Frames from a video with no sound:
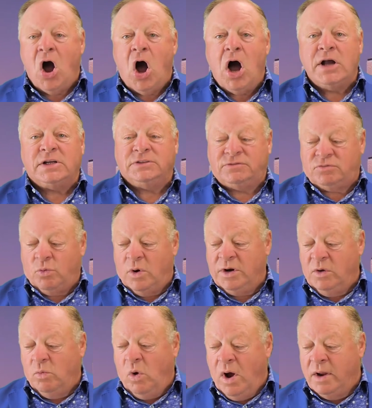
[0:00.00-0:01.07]
August
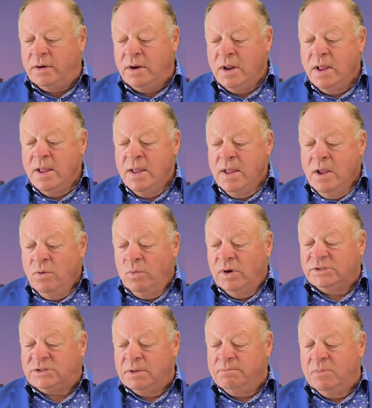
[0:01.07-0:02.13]
21
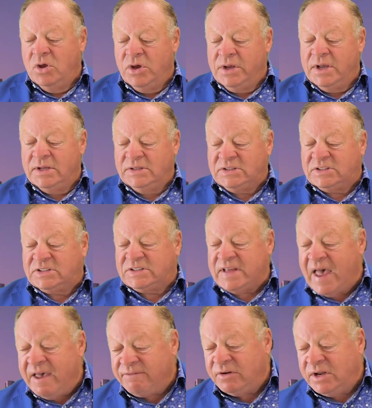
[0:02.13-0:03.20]
was a million
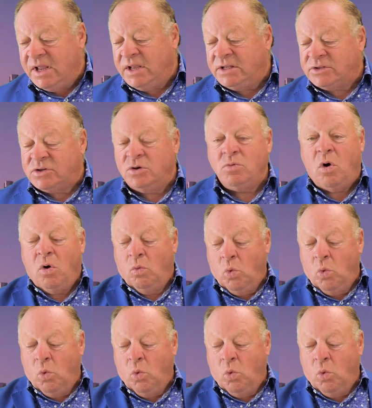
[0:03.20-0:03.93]
seventy two oh